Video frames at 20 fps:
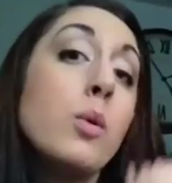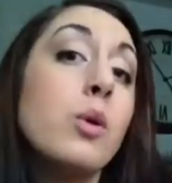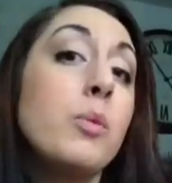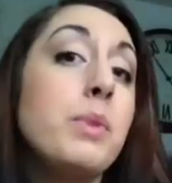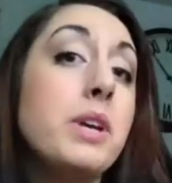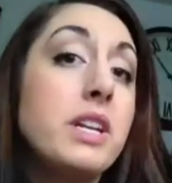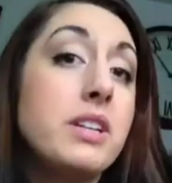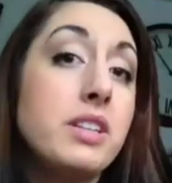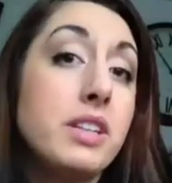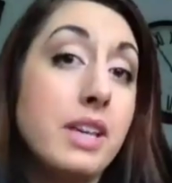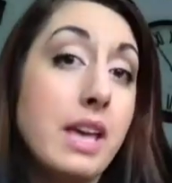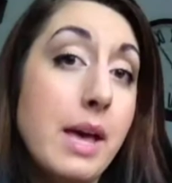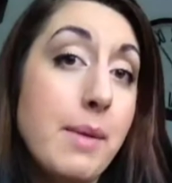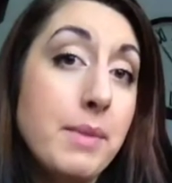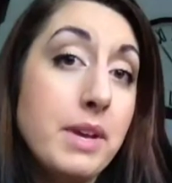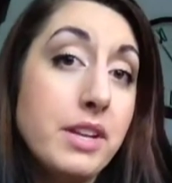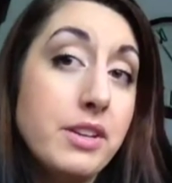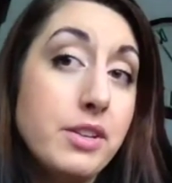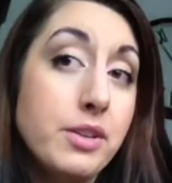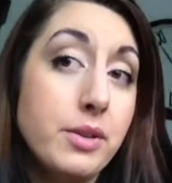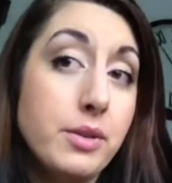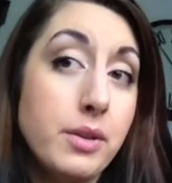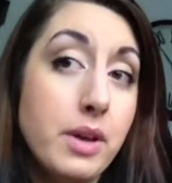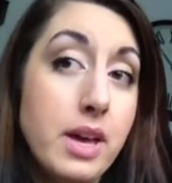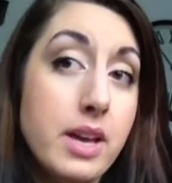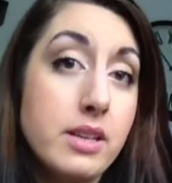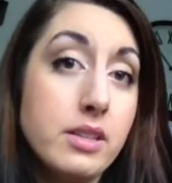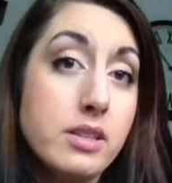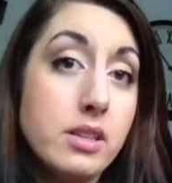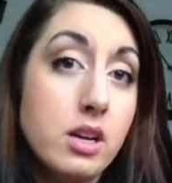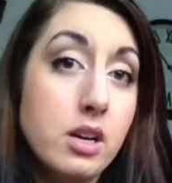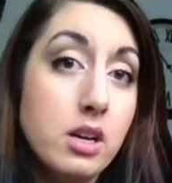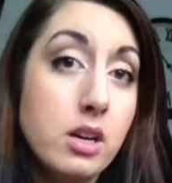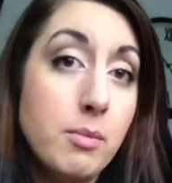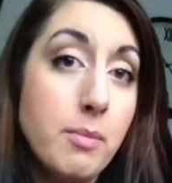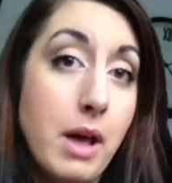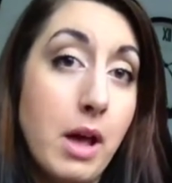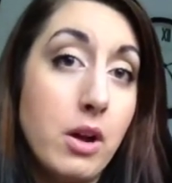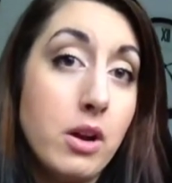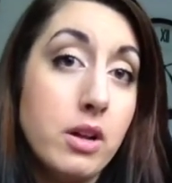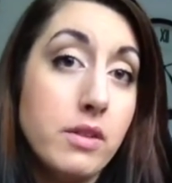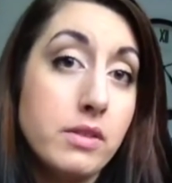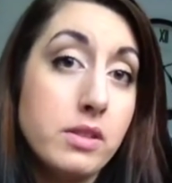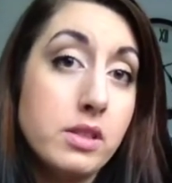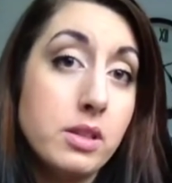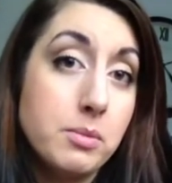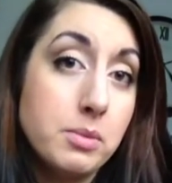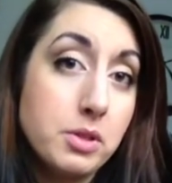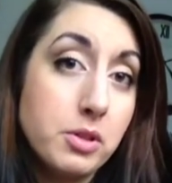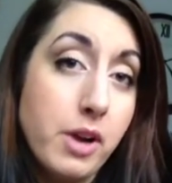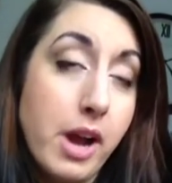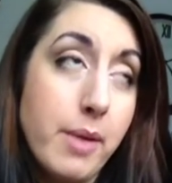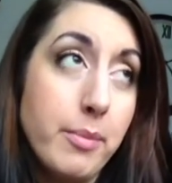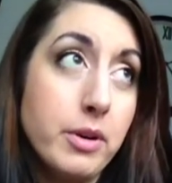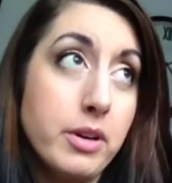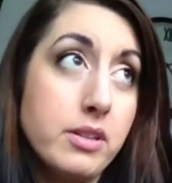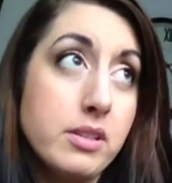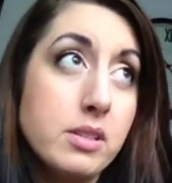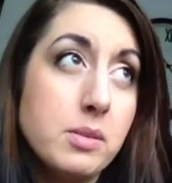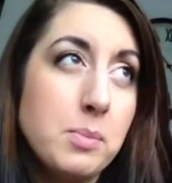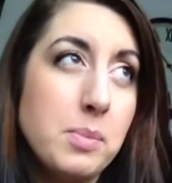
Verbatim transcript: would be to get me to a certain amount of subscribers,